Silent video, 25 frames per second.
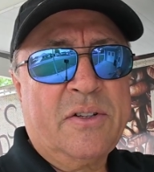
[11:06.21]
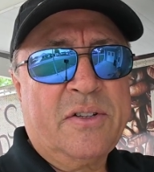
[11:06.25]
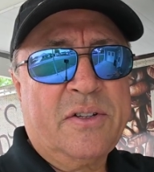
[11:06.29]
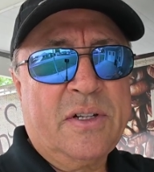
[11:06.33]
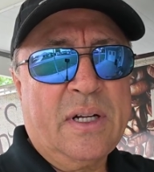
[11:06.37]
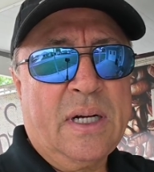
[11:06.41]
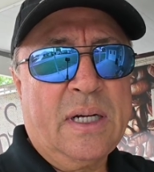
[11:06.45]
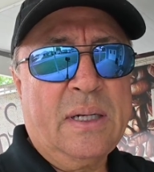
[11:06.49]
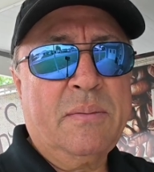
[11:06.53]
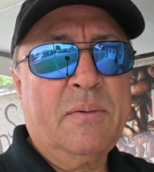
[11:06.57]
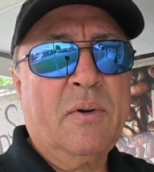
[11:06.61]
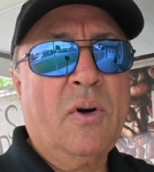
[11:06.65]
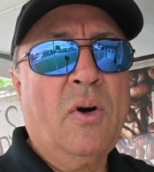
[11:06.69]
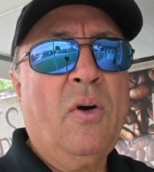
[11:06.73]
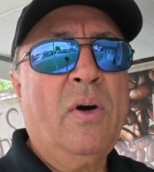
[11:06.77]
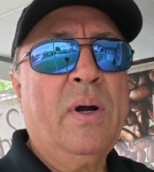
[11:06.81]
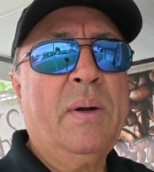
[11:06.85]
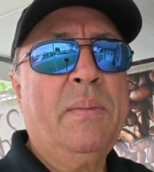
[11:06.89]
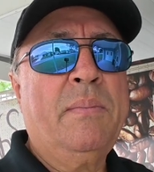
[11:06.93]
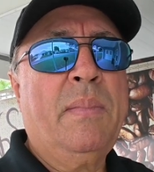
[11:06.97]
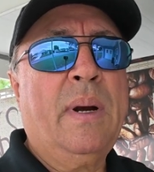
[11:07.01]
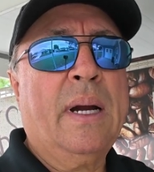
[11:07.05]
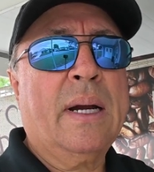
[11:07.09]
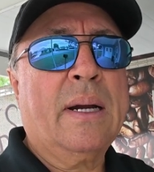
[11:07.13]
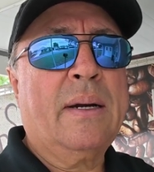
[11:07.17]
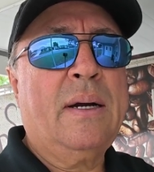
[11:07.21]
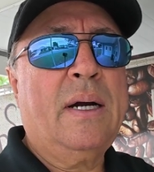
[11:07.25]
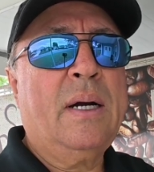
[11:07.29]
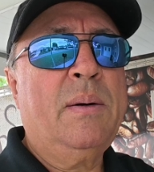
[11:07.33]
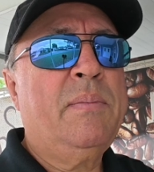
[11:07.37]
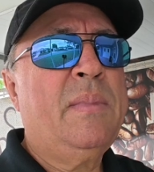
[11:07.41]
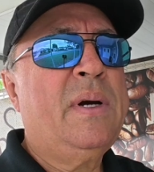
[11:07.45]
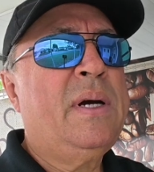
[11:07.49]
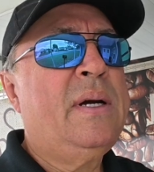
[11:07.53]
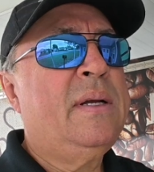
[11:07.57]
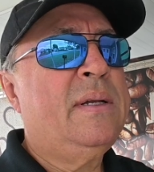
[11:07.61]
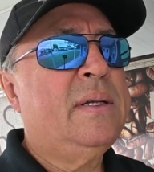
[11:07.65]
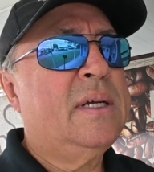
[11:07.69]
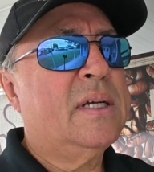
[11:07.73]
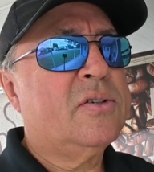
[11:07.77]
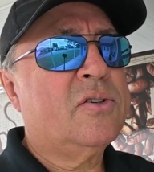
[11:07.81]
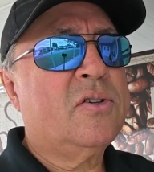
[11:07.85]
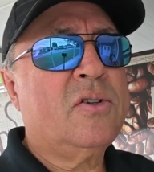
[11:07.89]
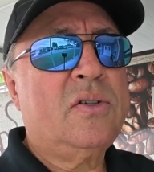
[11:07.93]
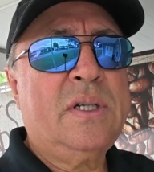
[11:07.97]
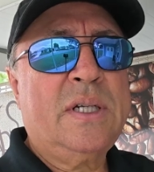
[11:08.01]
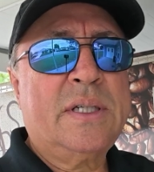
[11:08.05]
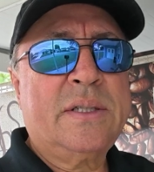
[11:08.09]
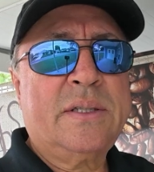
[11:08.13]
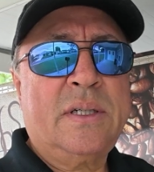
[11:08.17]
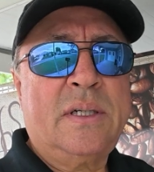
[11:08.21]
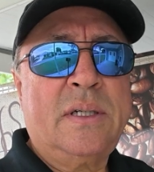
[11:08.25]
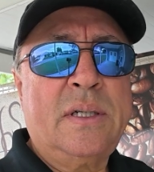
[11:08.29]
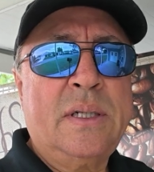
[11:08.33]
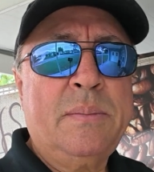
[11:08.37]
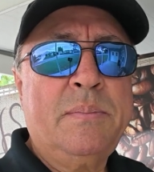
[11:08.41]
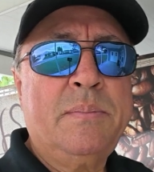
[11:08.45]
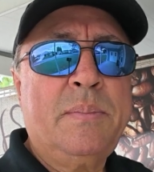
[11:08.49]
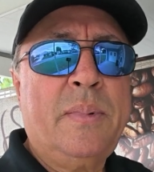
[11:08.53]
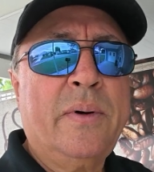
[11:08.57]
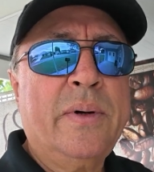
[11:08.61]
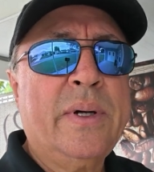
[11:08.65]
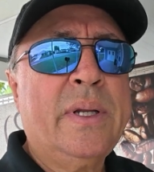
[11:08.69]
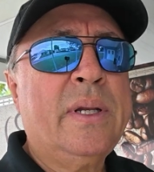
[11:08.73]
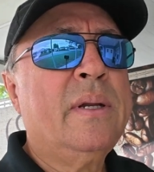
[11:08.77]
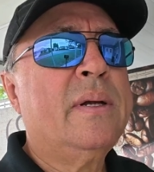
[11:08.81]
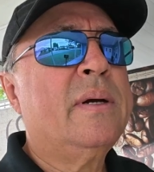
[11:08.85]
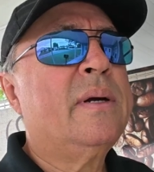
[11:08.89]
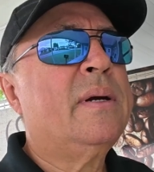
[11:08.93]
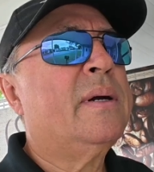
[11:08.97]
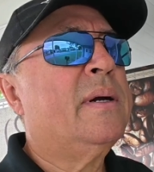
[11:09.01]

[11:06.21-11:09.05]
start going back up. That's called the turning point.